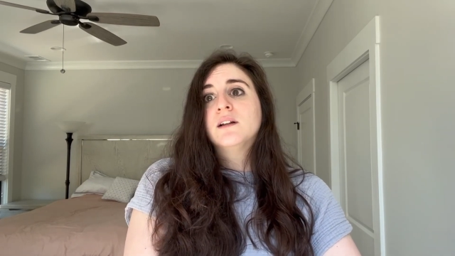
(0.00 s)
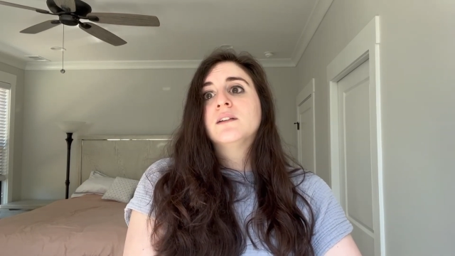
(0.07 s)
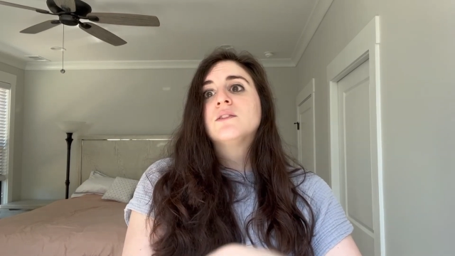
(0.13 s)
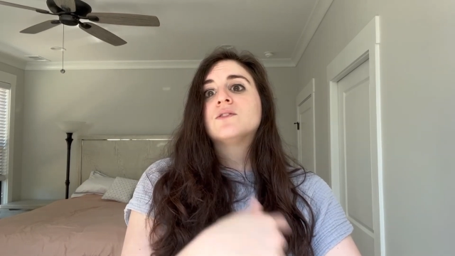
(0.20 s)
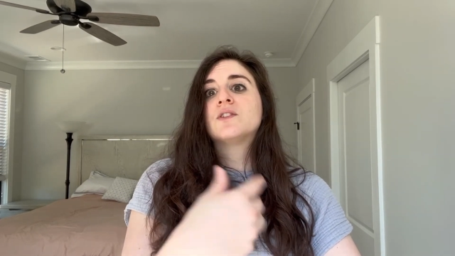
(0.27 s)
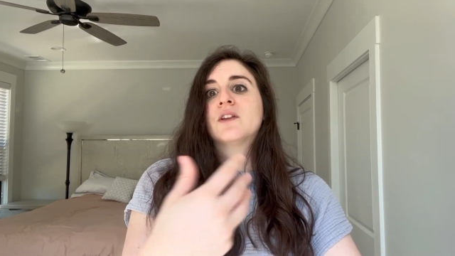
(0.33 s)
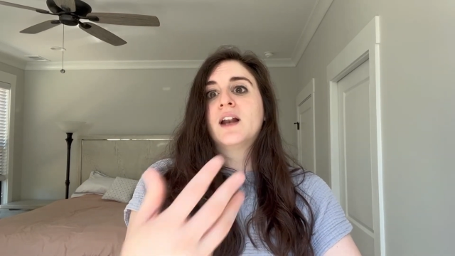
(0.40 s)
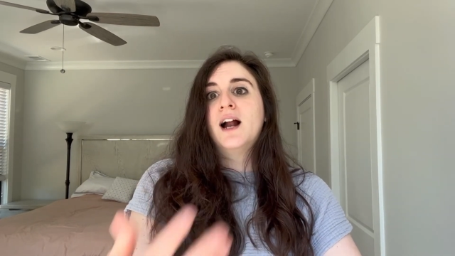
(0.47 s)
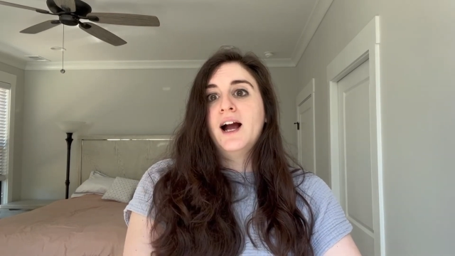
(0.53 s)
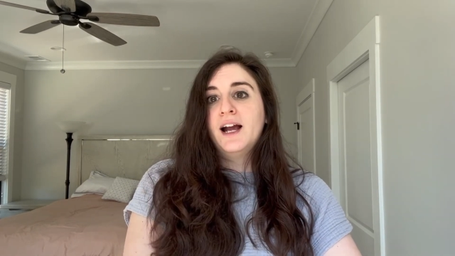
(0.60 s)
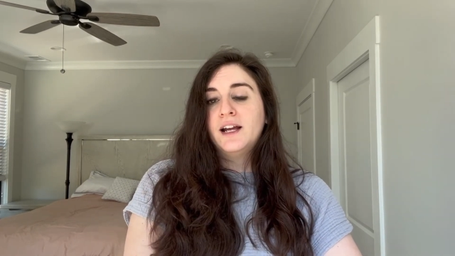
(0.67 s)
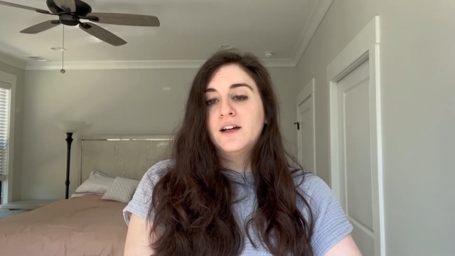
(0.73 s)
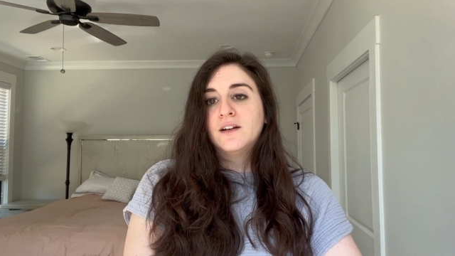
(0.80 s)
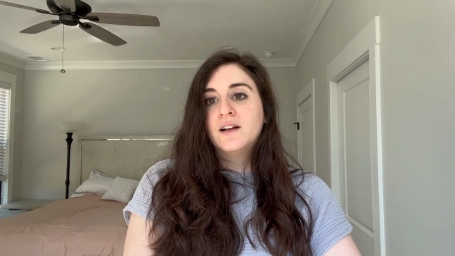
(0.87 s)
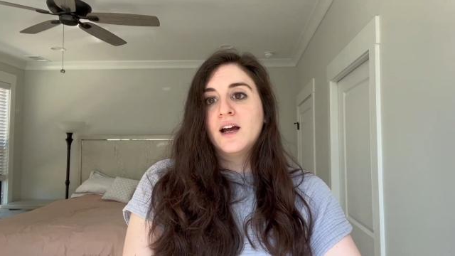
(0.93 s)
so that I
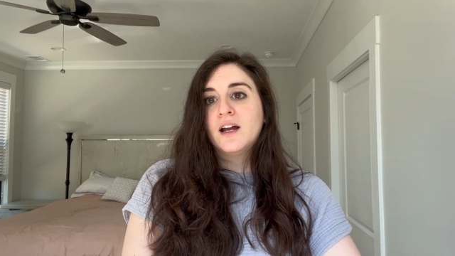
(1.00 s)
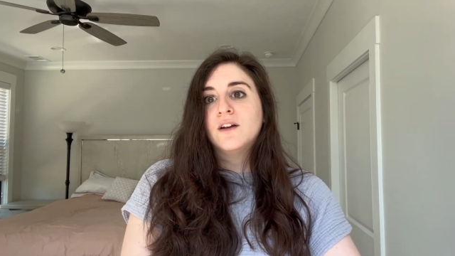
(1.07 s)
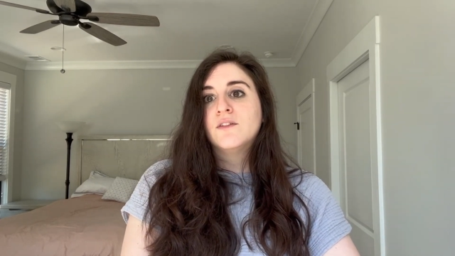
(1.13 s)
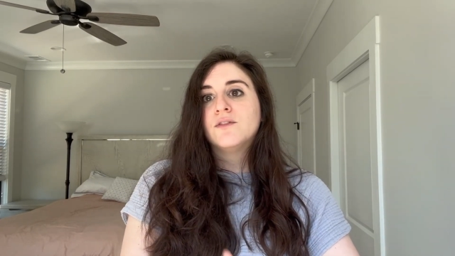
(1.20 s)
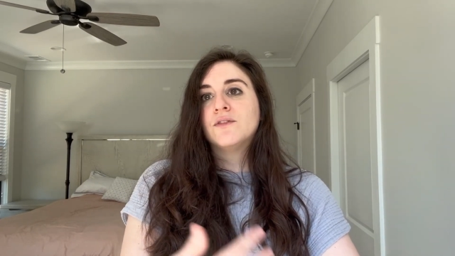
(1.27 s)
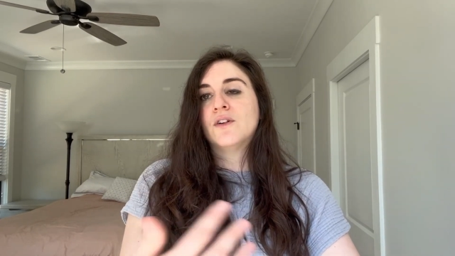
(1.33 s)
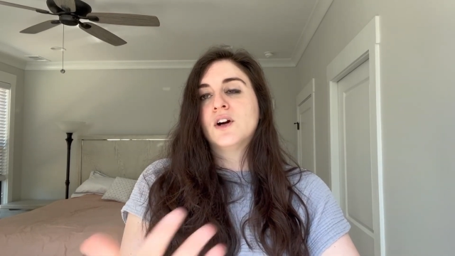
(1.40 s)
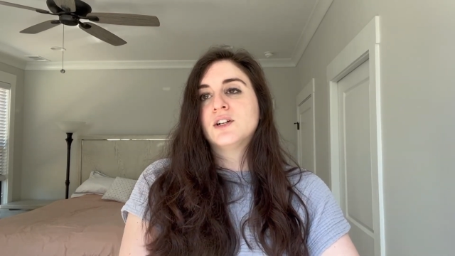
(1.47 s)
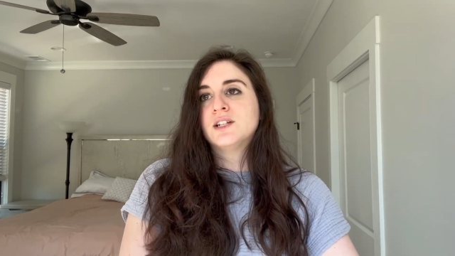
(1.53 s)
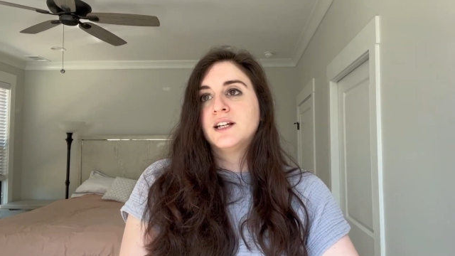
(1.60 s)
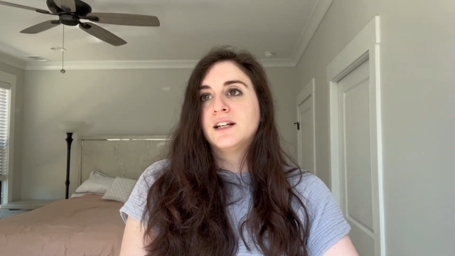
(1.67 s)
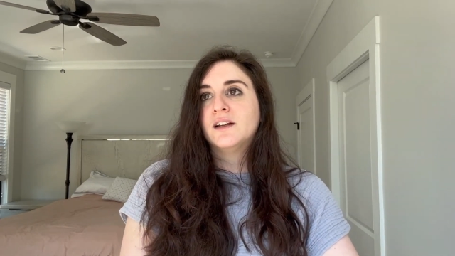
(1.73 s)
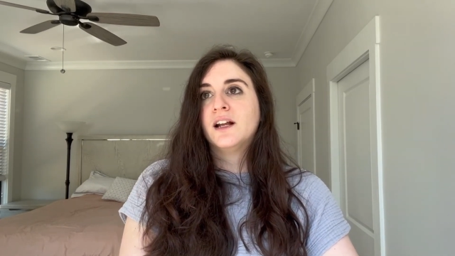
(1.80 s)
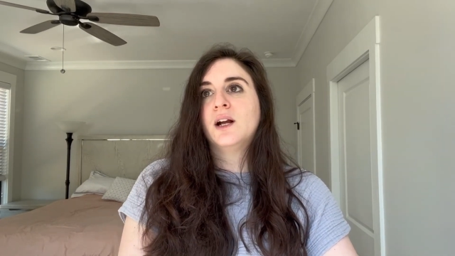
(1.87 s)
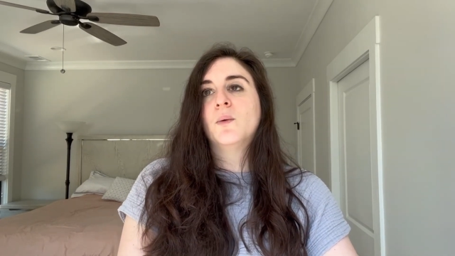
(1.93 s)
could kind of
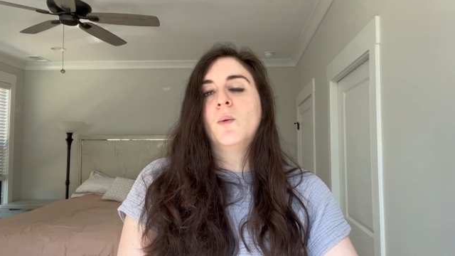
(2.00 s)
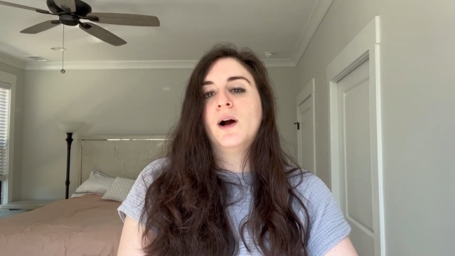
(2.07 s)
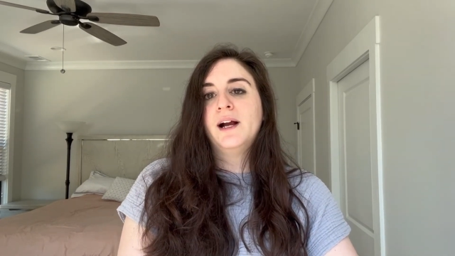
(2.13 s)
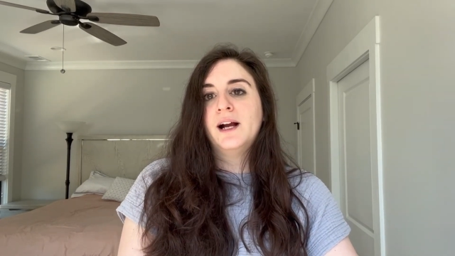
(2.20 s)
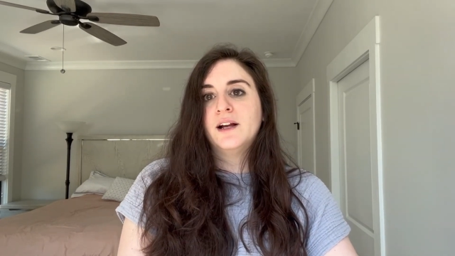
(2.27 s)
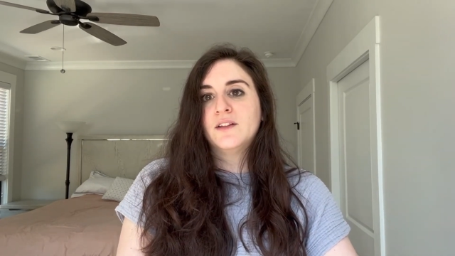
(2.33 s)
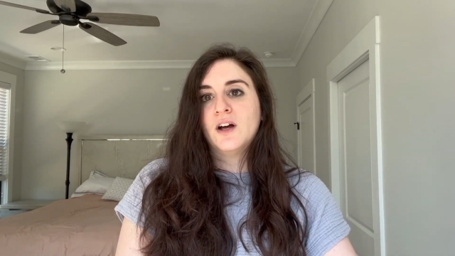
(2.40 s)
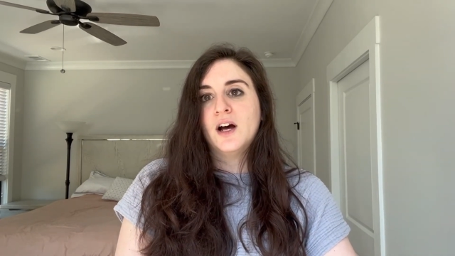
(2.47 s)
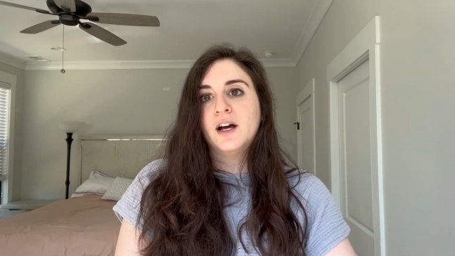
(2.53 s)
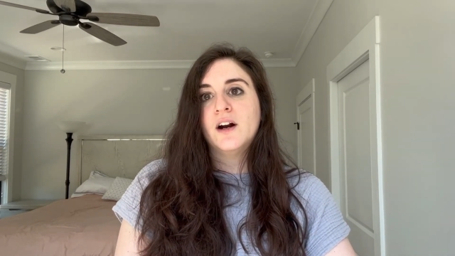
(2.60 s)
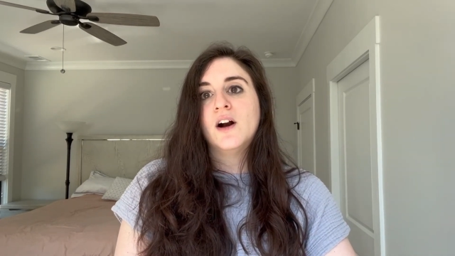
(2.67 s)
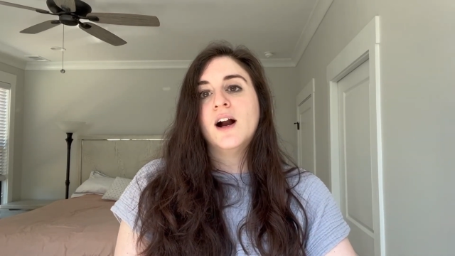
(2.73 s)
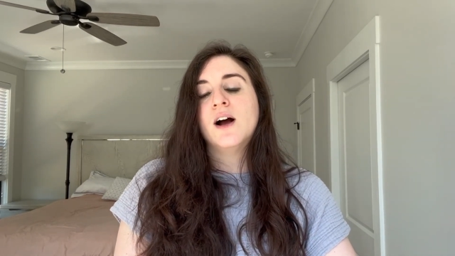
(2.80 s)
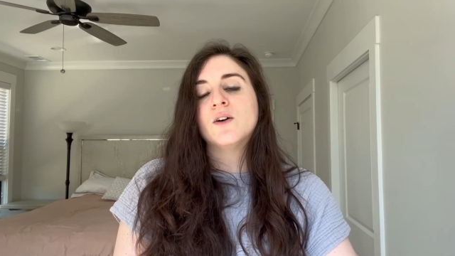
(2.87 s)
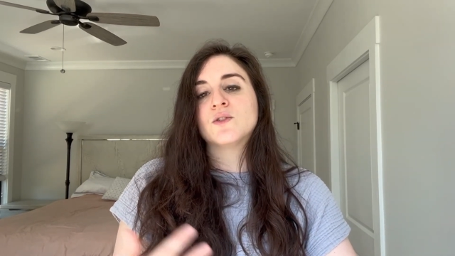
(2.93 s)
articulate why I thought
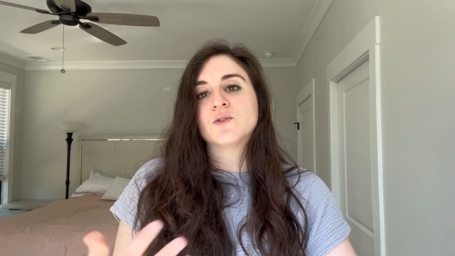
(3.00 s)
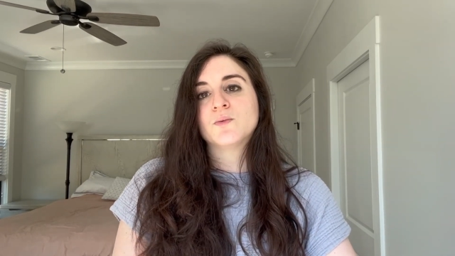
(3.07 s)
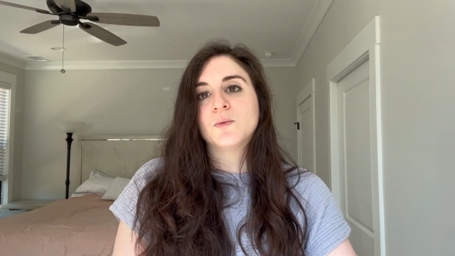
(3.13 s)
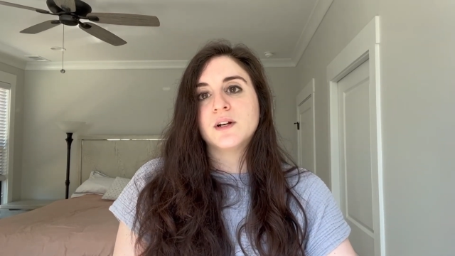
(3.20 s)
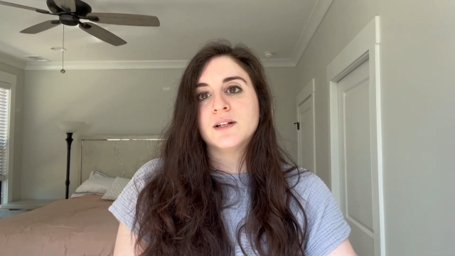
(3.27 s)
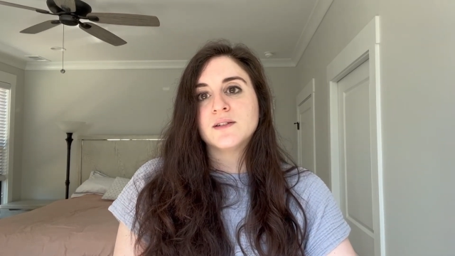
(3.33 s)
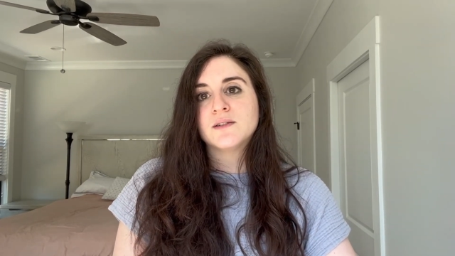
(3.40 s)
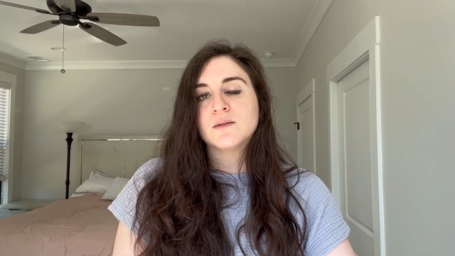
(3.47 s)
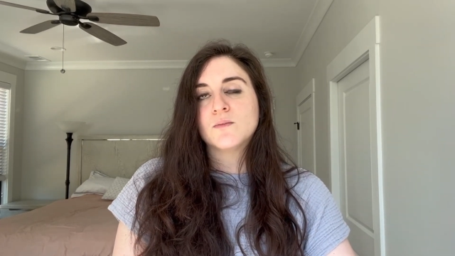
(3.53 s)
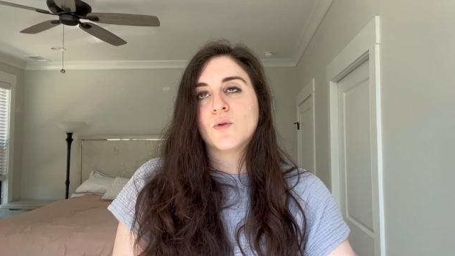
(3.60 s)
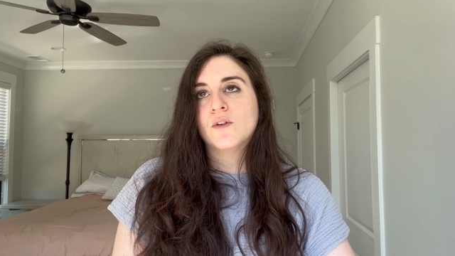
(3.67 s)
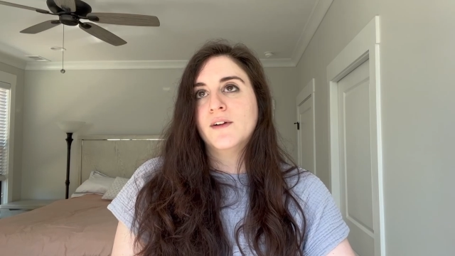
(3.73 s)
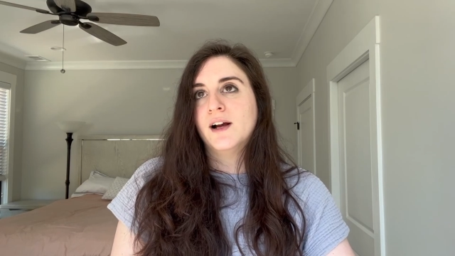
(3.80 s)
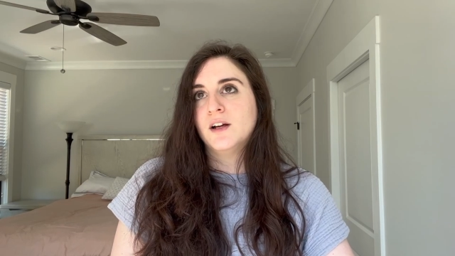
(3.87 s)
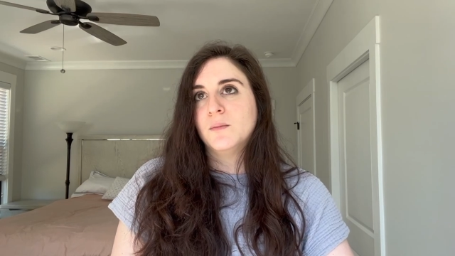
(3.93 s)
our house was more
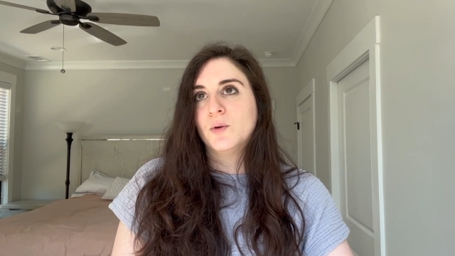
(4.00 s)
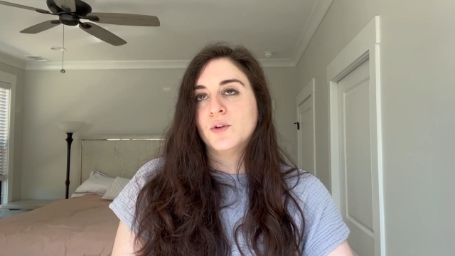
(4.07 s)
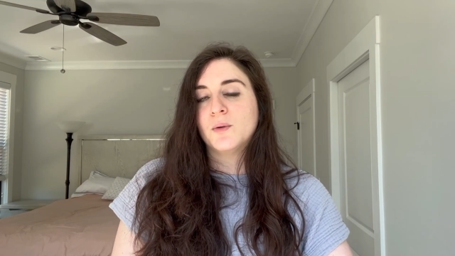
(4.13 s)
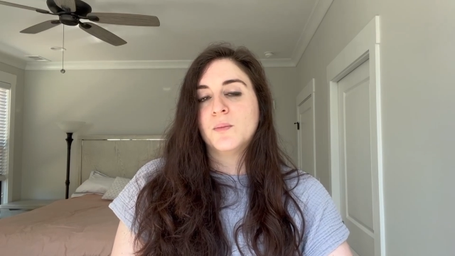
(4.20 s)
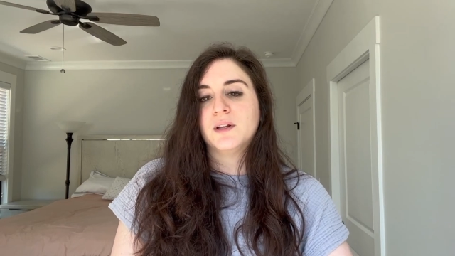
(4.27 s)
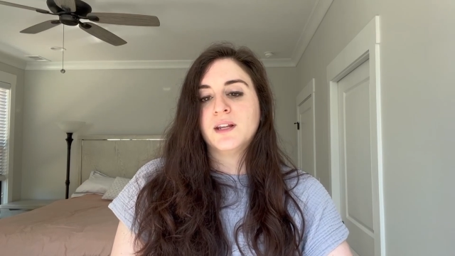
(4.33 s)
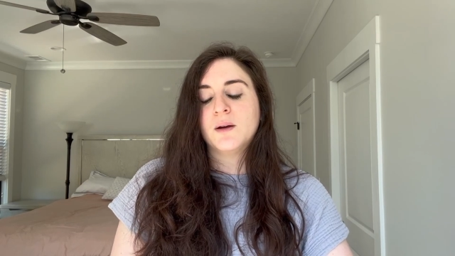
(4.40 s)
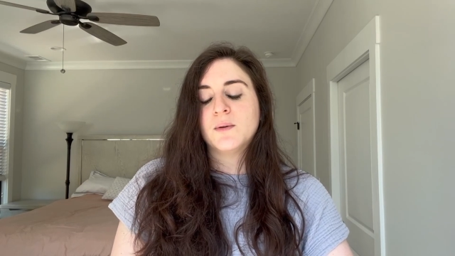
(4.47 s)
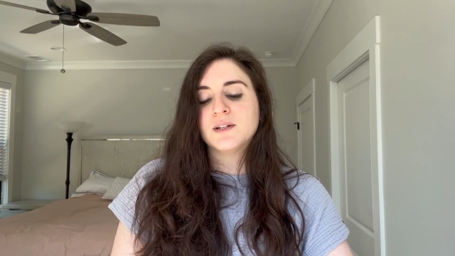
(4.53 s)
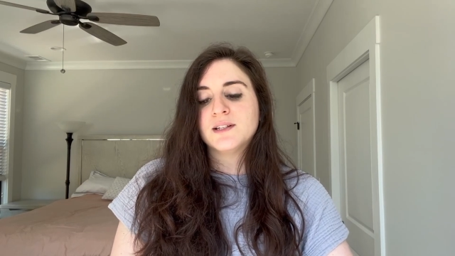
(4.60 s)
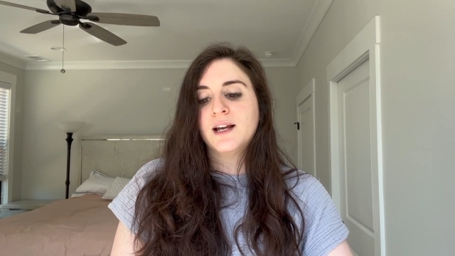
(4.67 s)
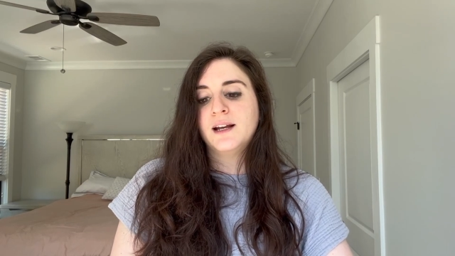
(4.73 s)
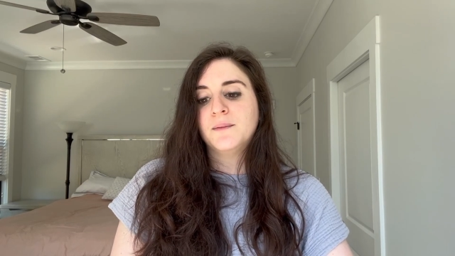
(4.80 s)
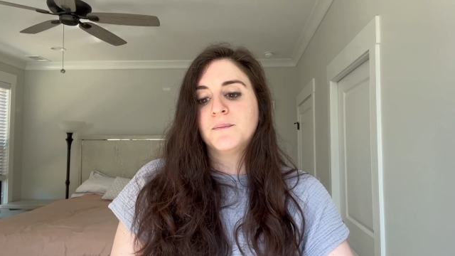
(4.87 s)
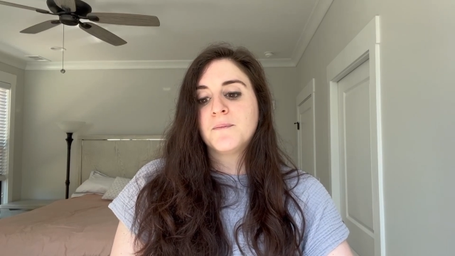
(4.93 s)
valuable than what they were
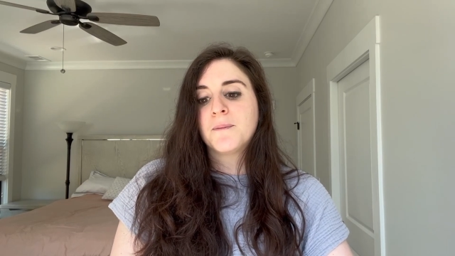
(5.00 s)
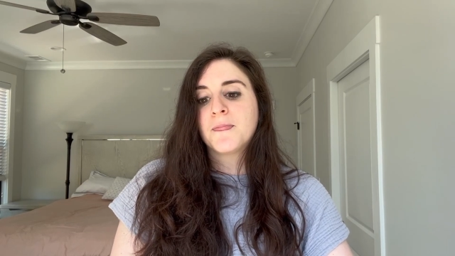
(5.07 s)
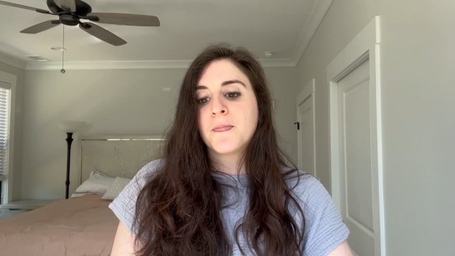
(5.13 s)
saying.